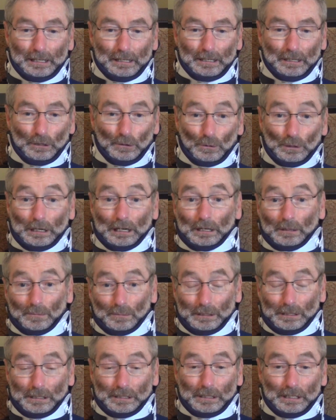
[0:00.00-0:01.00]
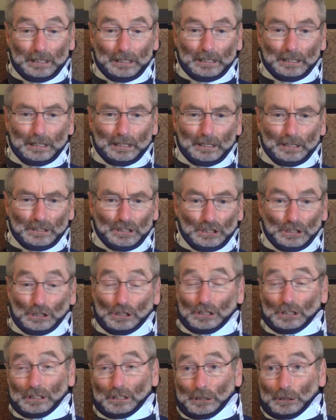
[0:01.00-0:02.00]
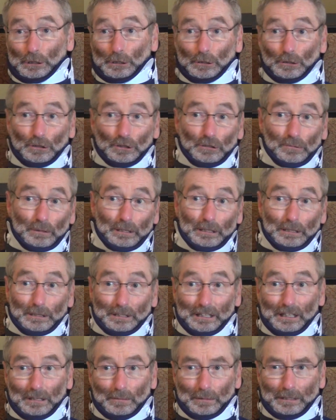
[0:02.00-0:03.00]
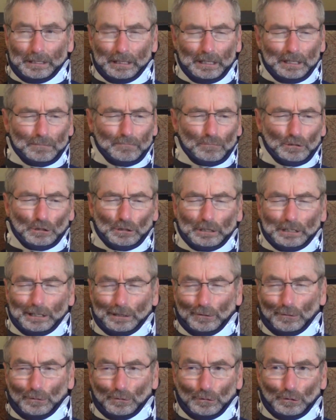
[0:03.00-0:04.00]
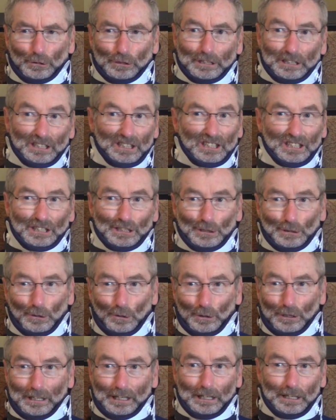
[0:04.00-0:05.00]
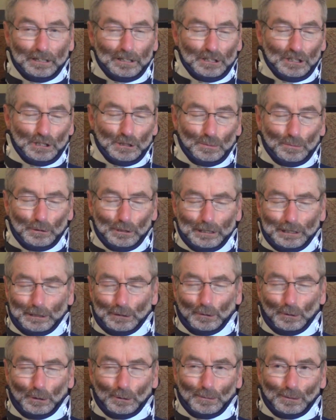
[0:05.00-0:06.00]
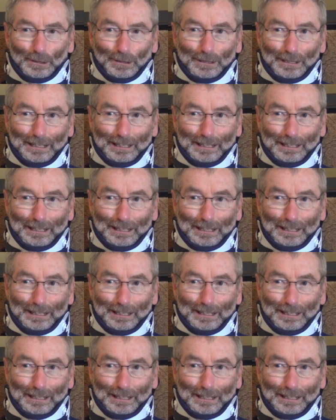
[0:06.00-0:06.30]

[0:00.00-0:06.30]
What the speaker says: around me to just encourage me and tell me, you'll get through this, this is okay, this is pretty normal.